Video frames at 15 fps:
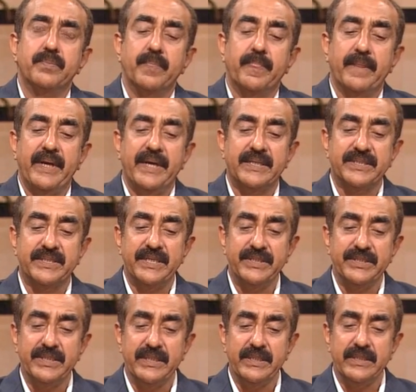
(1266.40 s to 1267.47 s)

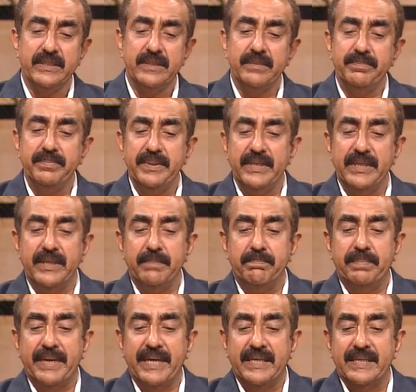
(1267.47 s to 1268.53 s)
extension is being
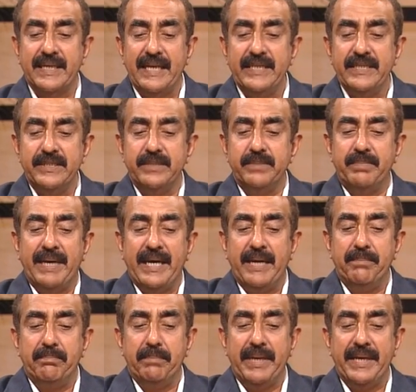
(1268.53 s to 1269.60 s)
practiced by
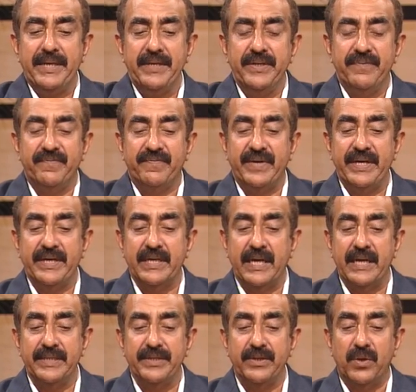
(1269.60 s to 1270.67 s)
many different
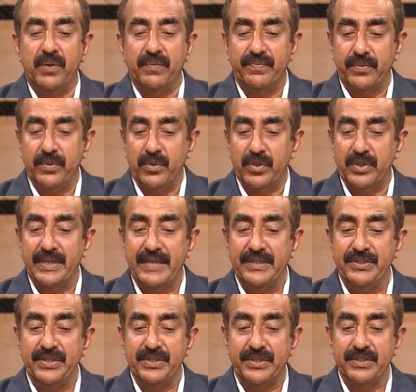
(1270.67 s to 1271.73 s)
kind of
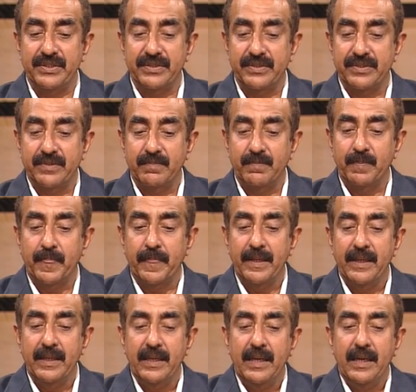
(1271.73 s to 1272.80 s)
organizations,
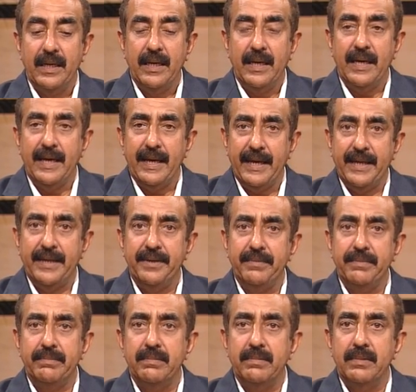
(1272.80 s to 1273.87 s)
and
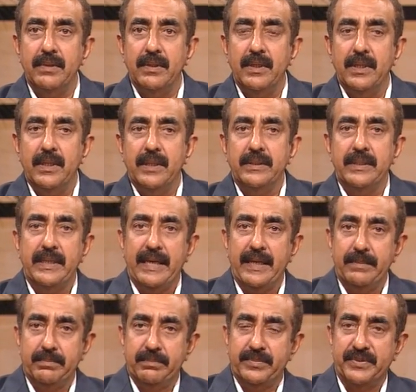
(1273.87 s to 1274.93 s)

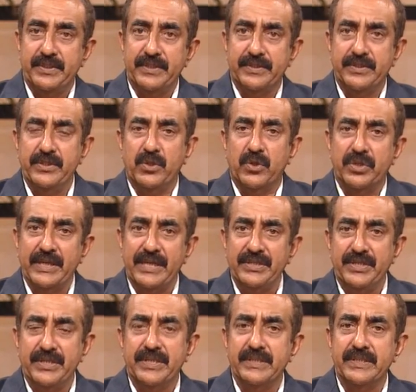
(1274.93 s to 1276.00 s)
since the
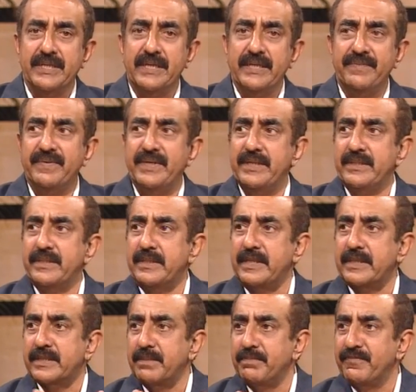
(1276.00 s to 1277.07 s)
organizations are different, their
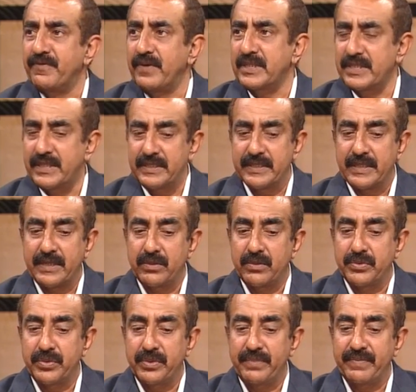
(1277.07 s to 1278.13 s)
some functions are
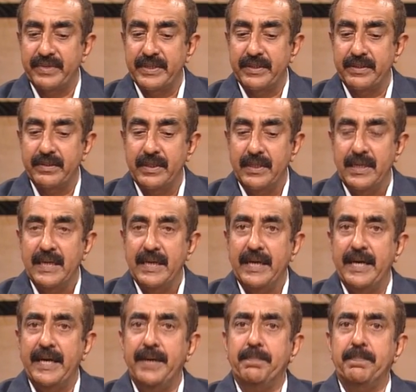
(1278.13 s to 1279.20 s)
also different,
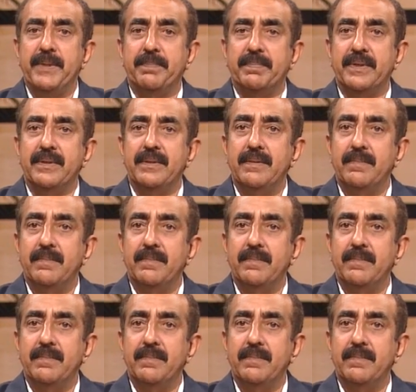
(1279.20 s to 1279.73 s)
and people